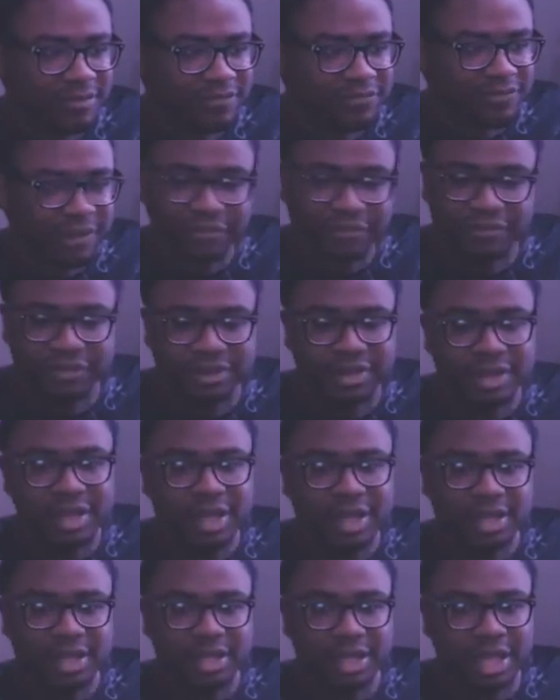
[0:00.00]
favorite
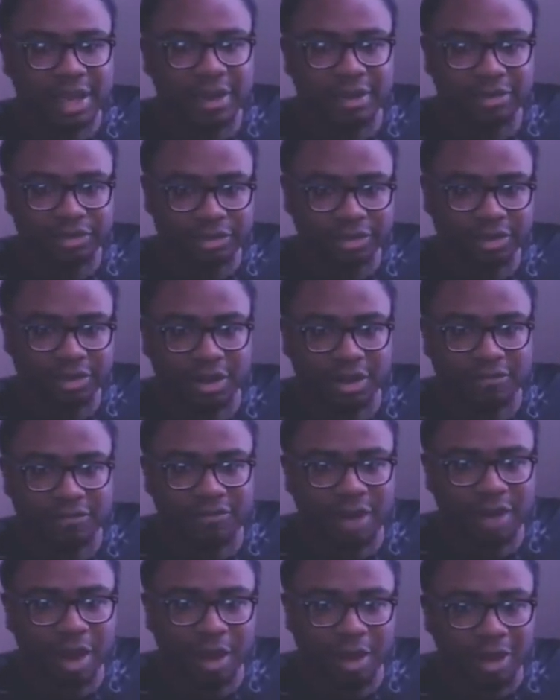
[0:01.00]
character of
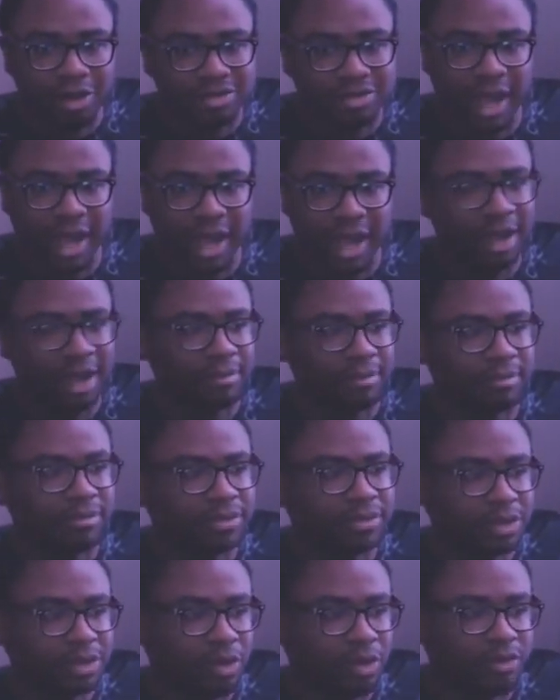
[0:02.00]
all time,
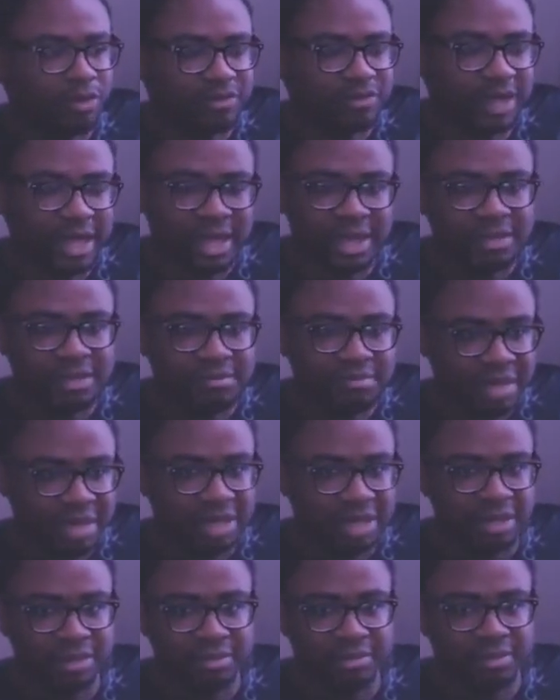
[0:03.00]
you know, of any
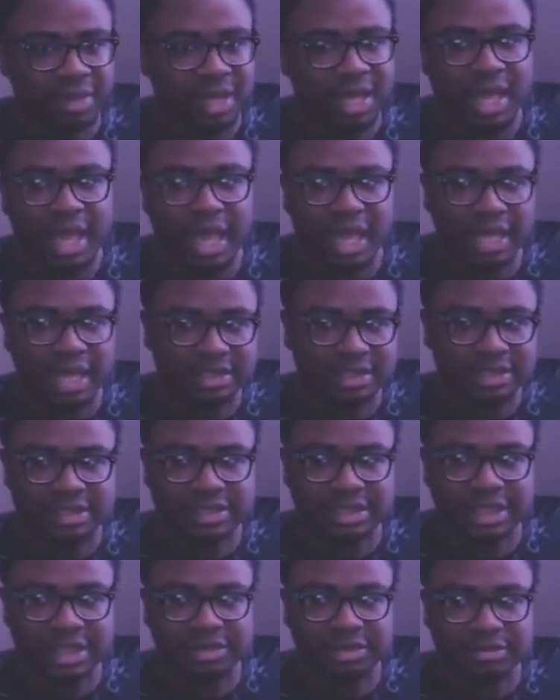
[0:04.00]
medium. And just
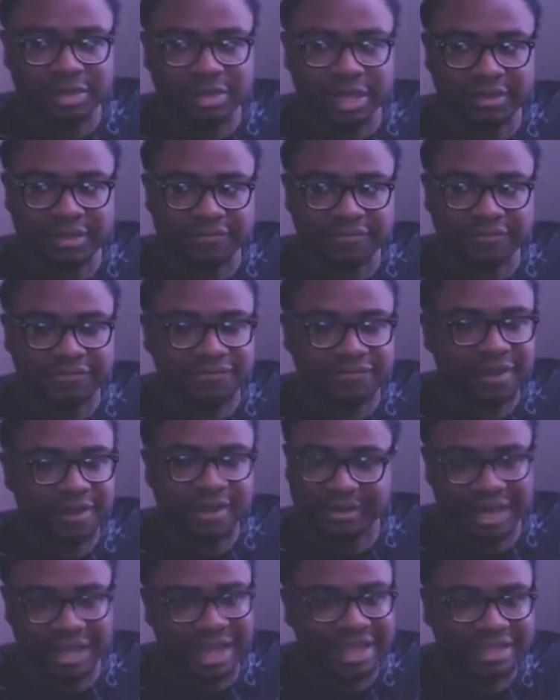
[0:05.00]
seeing him get
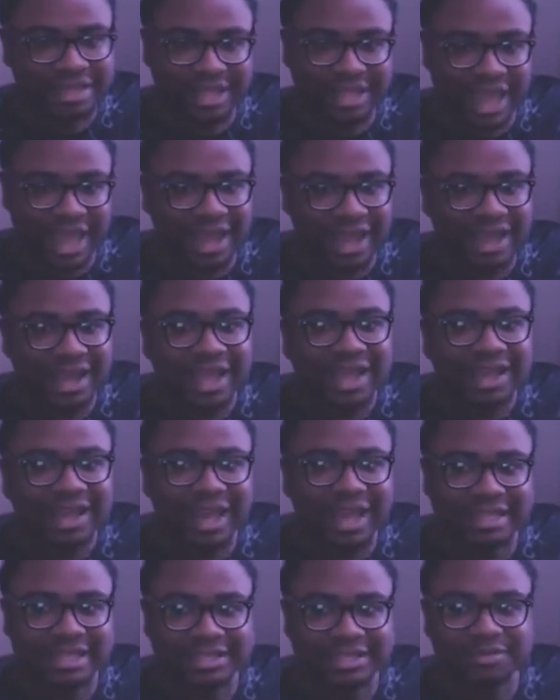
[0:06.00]
fucked like that,
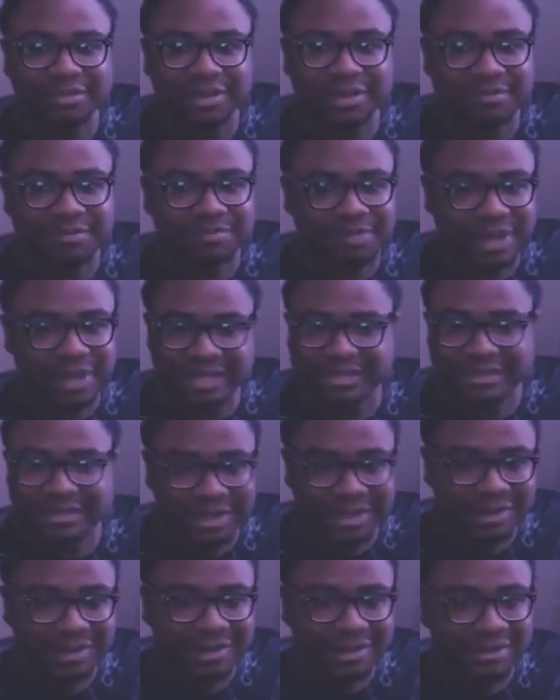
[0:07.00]
like seeing him get pissed
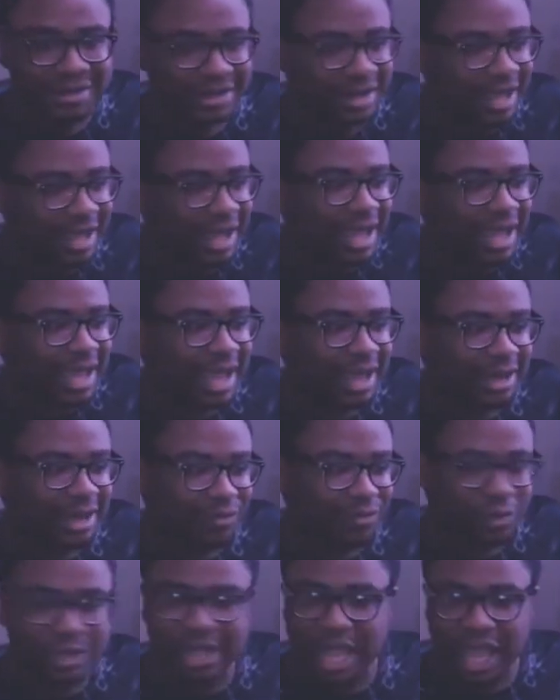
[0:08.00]
on and
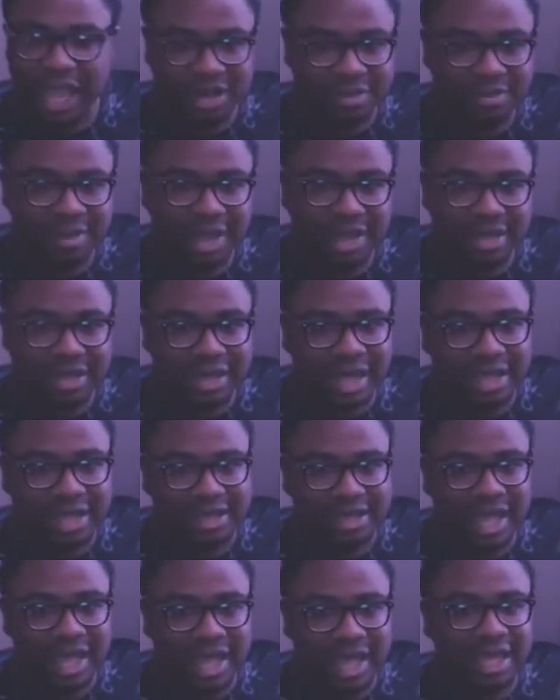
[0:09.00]
reanimated like
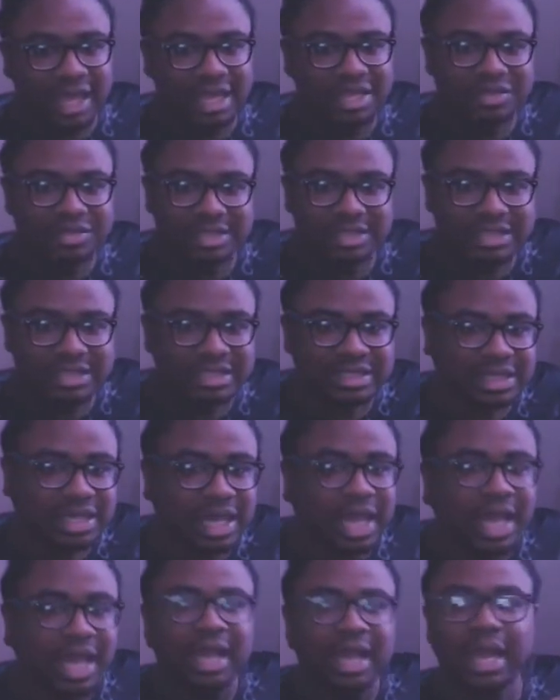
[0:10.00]
that, and you just see,
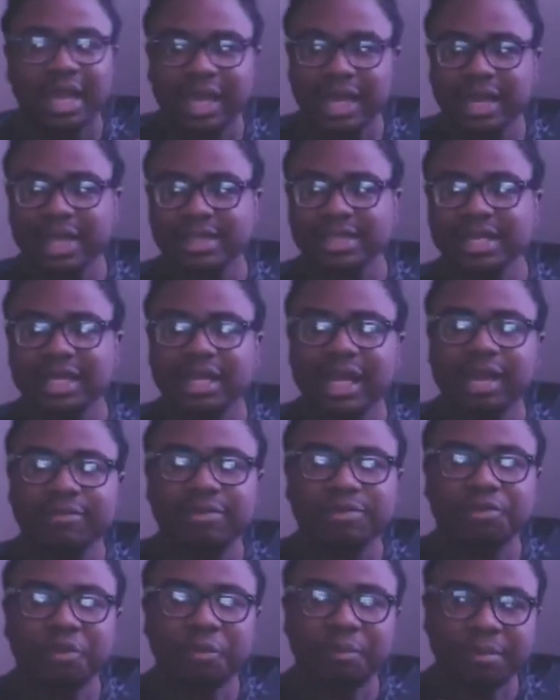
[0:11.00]
like, and I think a lot of
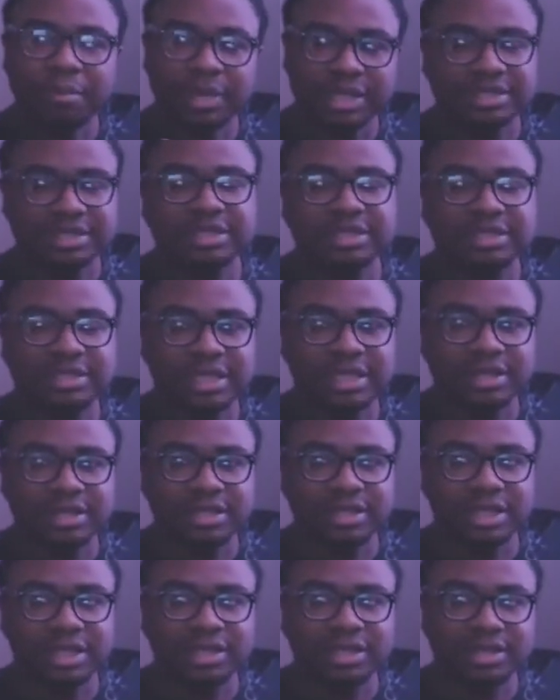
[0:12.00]
people miss this in
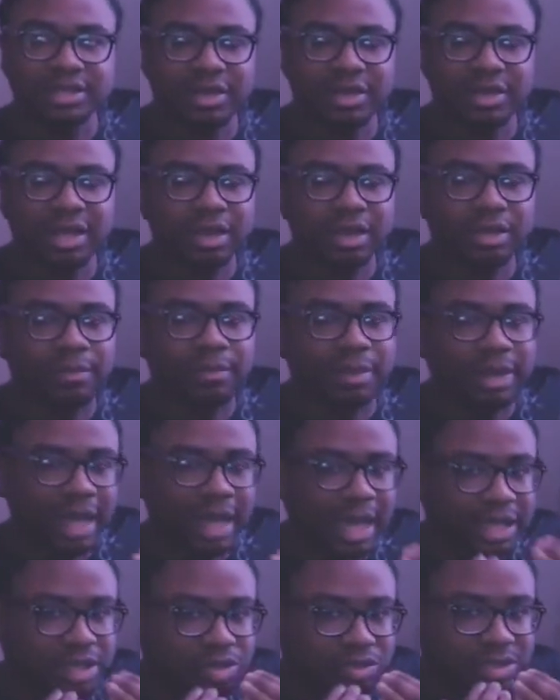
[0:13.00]
the trailer, but
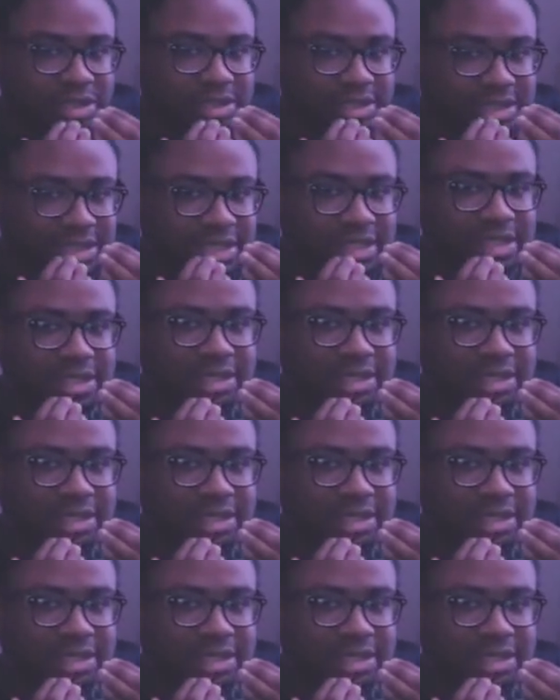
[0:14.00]
like you just see this